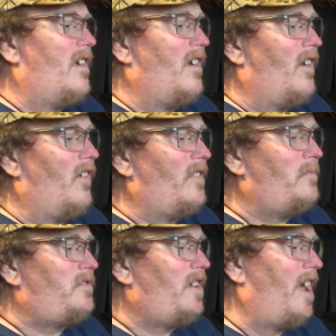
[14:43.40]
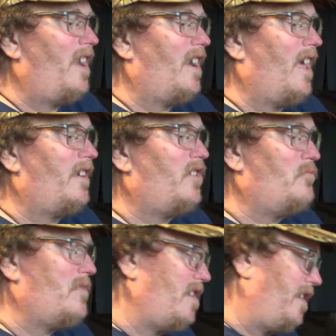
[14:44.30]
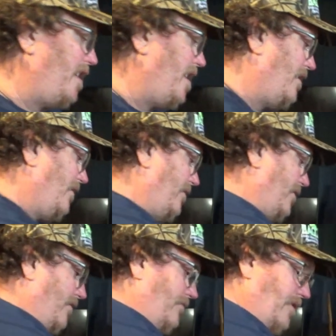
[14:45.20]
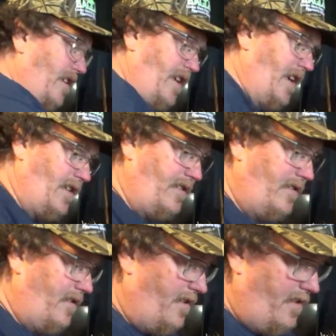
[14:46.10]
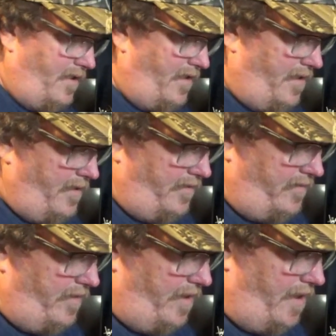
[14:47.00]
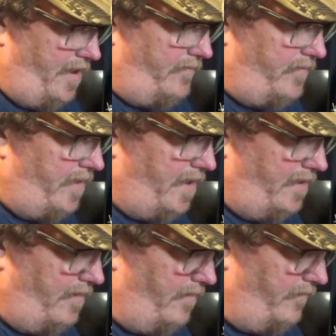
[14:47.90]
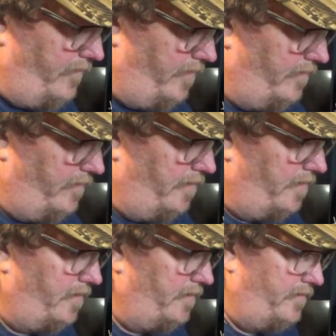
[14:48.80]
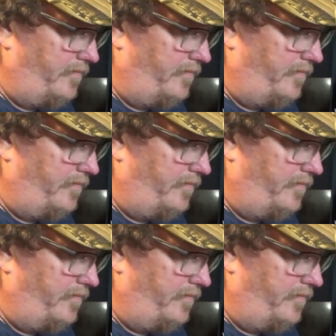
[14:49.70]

All them shining like new money now. Oh, yeah. Dry everything off real good.